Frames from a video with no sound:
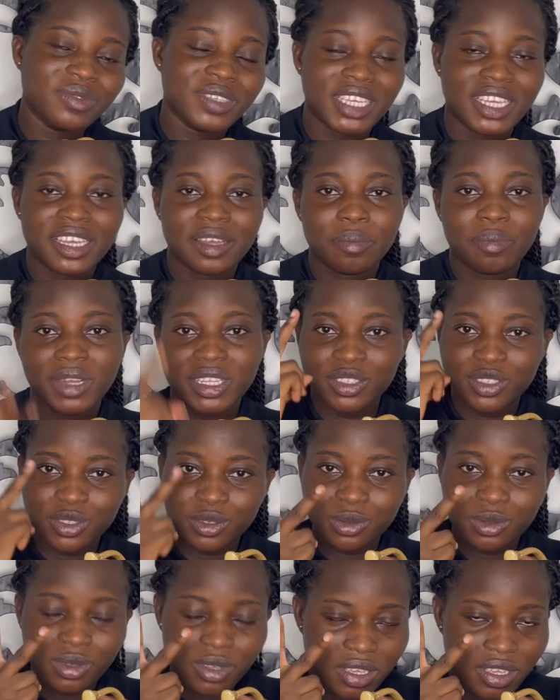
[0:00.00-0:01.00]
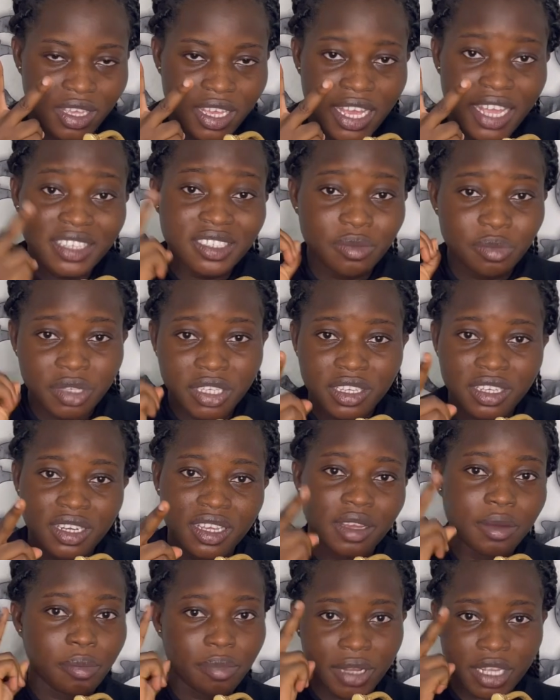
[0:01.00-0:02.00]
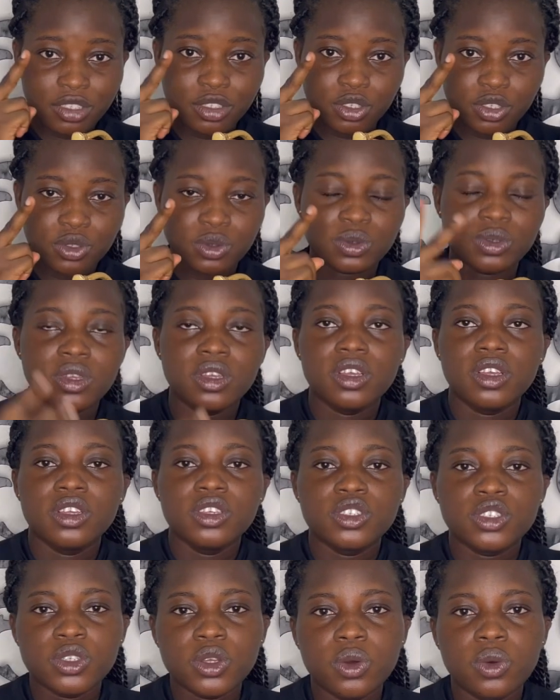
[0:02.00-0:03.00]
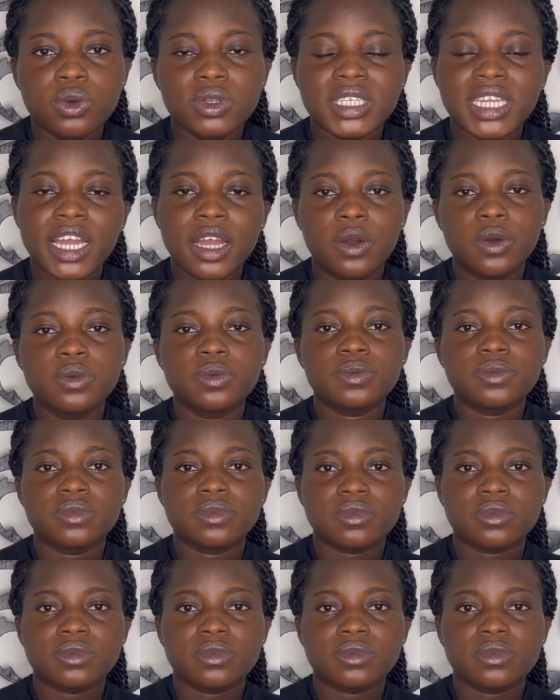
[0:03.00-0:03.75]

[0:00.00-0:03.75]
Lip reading: Yeah, part 2 as a beginner, part 2. So now,